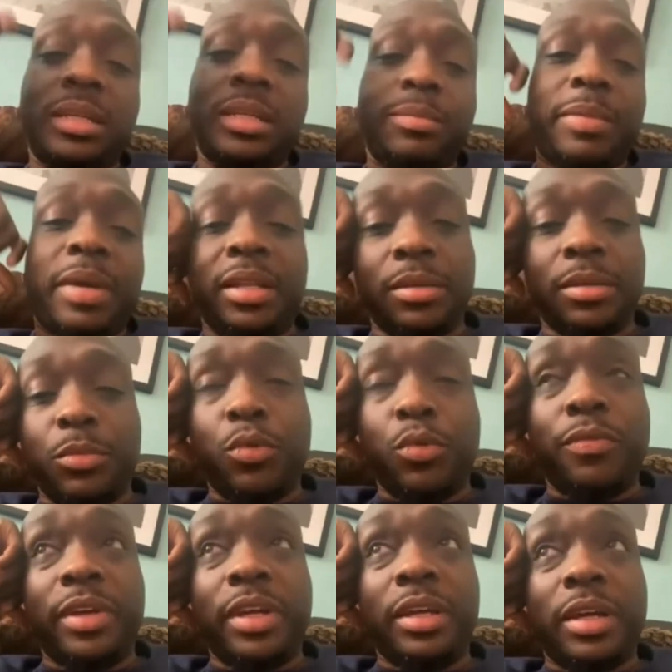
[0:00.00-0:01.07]
made the
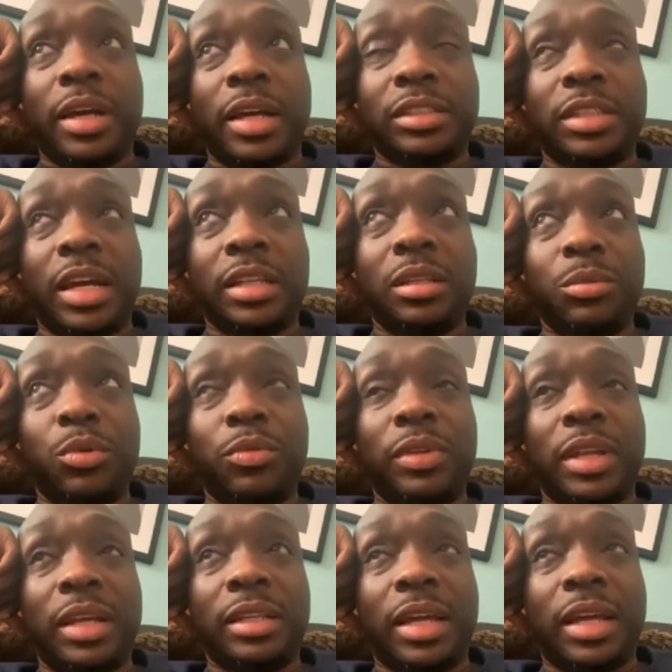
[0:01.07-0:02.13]
movie. I shot the movie like